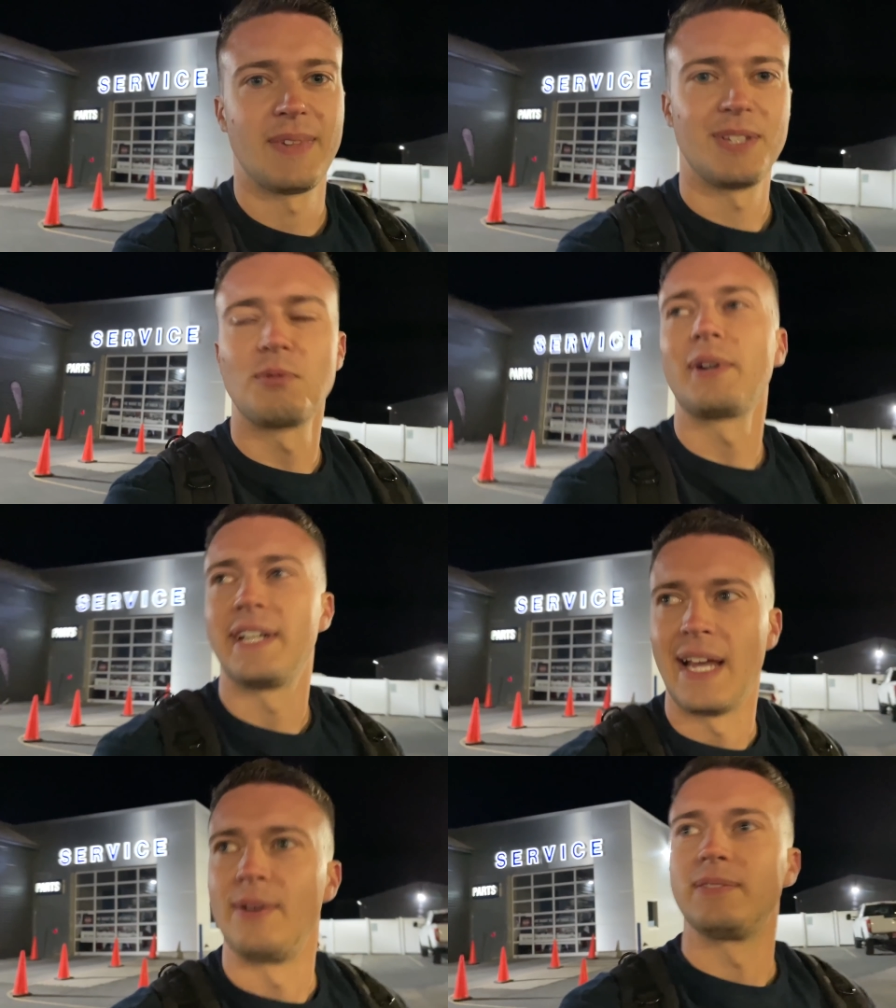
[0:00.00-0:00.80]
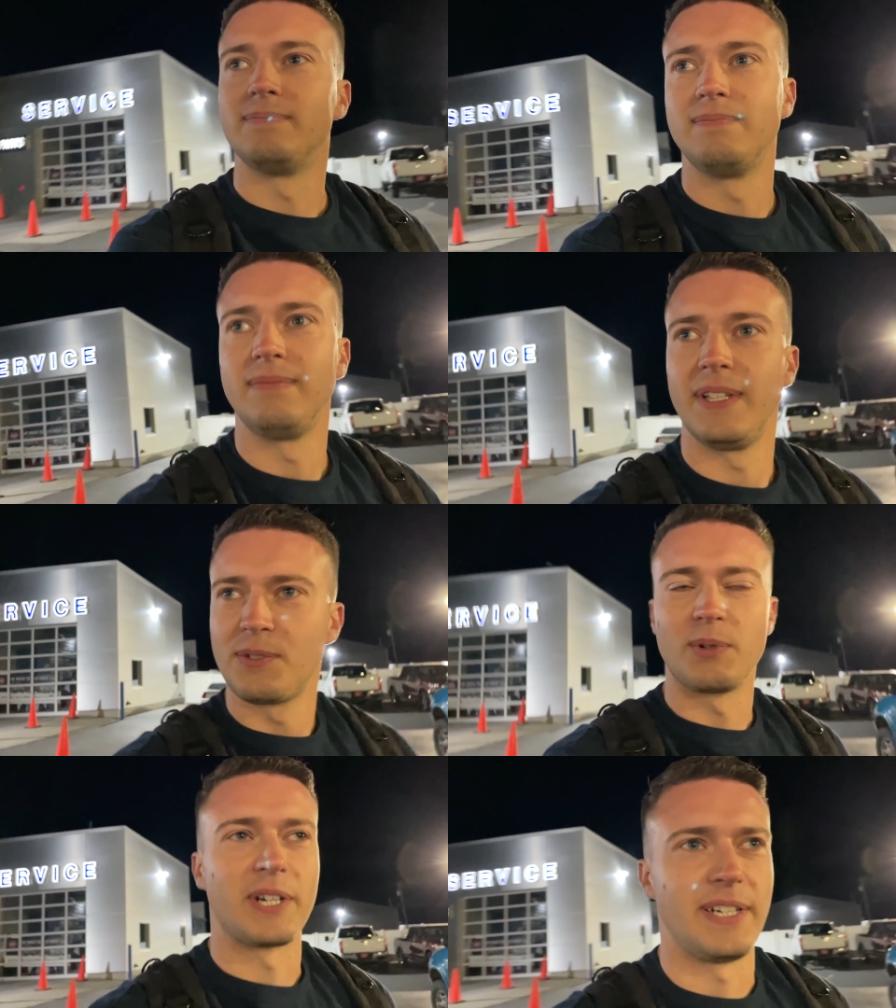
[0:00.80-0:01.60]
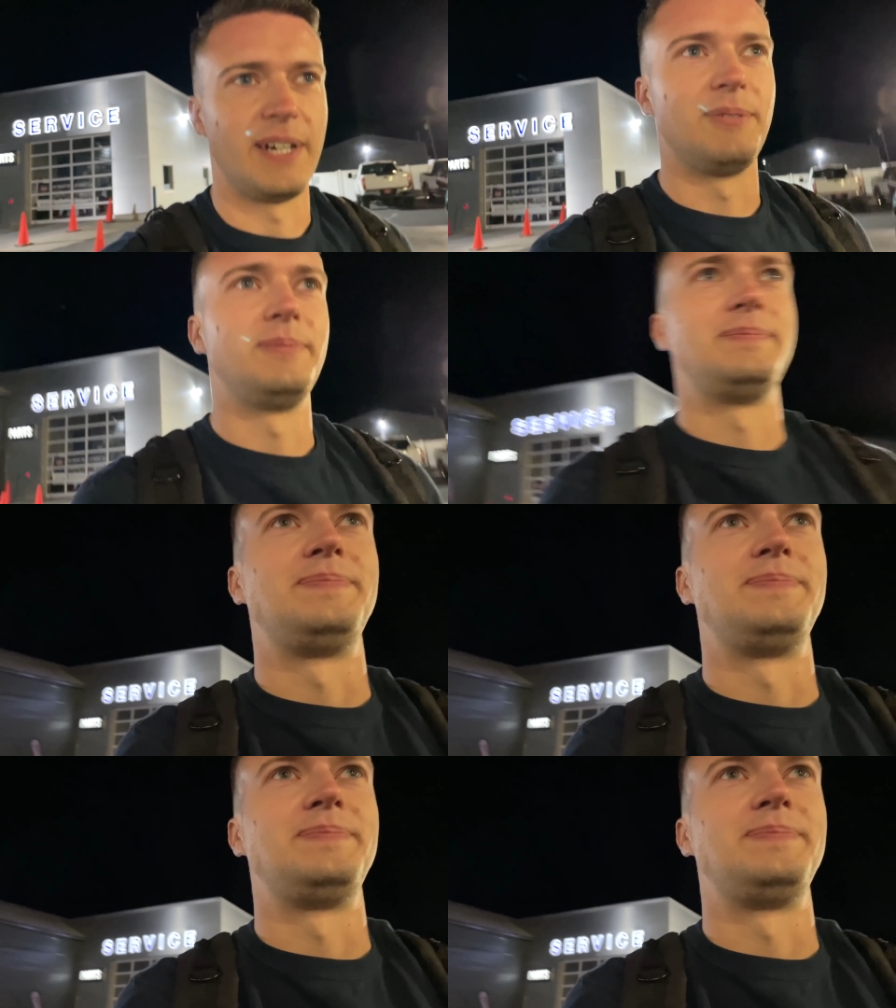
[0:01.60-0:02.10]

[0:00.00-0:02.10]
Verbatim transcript: it's working out, it's working out.